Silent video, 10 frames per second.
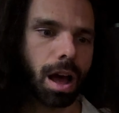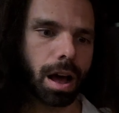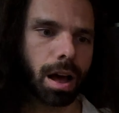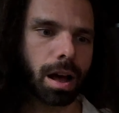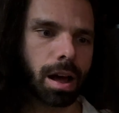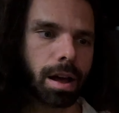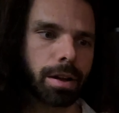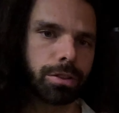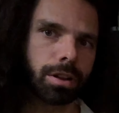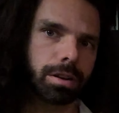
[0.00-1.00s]

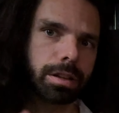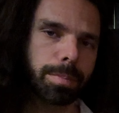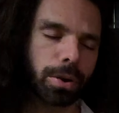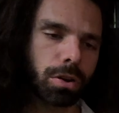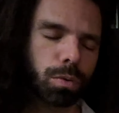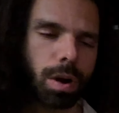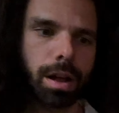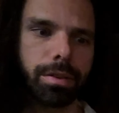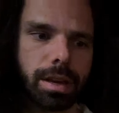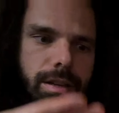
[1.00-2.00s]
Not the typical
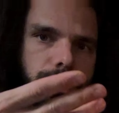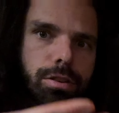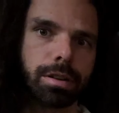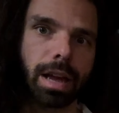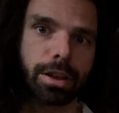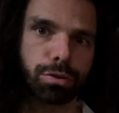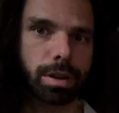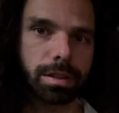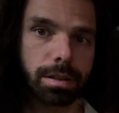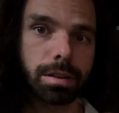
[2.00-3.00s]
one, it's the, as you
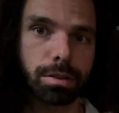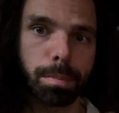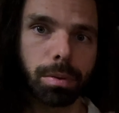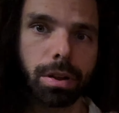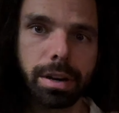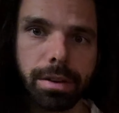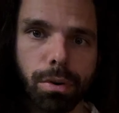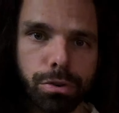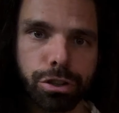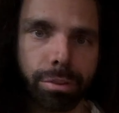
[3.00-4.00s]
can see, it's the bloody
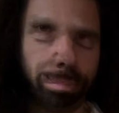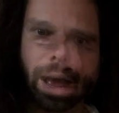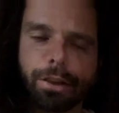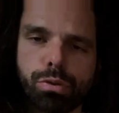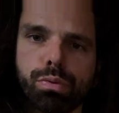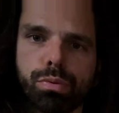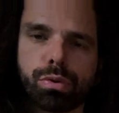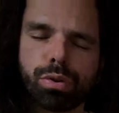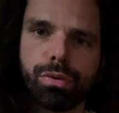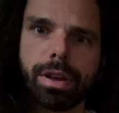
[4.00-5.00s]
version. I do
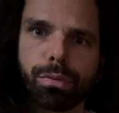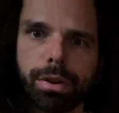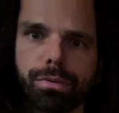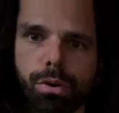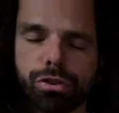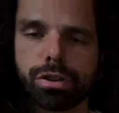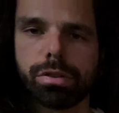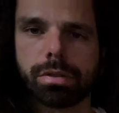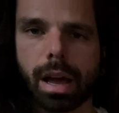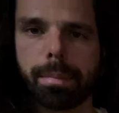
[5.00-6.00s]
two different
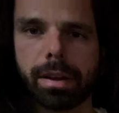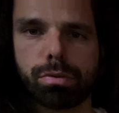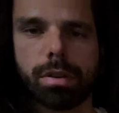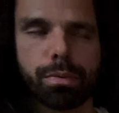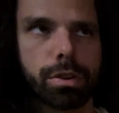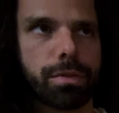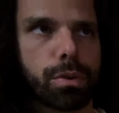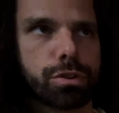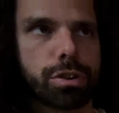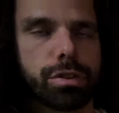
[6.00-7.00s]
versions, I make two different
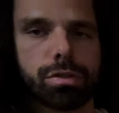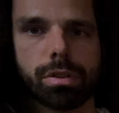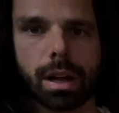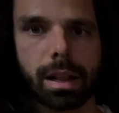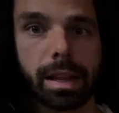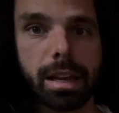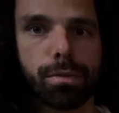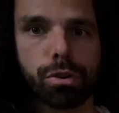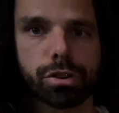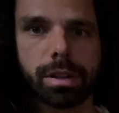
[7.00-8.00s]
versions. The clean
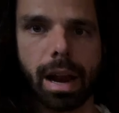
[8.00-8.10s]
version that